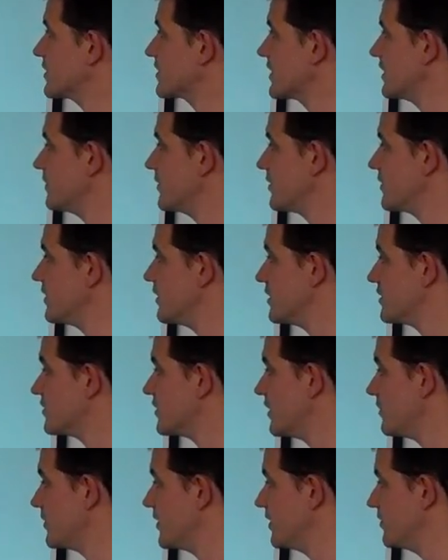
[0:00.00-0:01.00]
the Diet
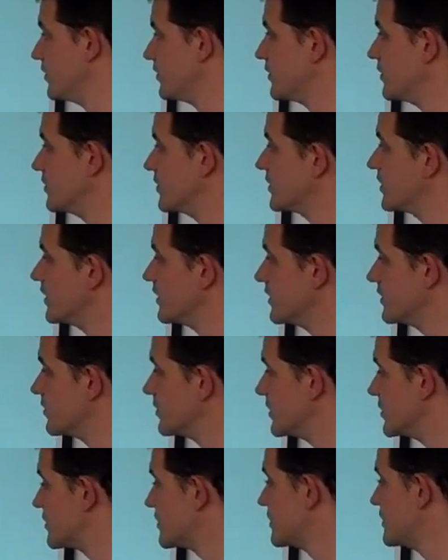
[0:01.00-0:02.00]
Trap, another few studies
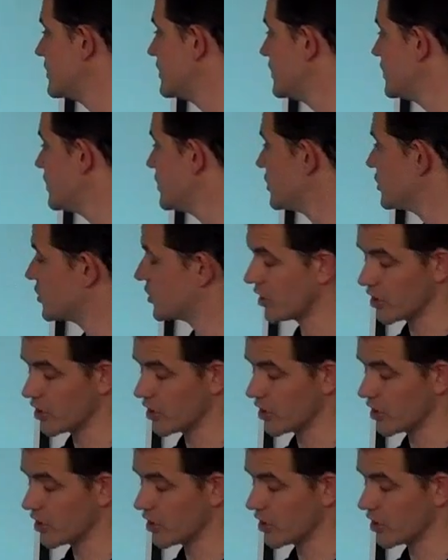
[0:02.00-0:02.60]
which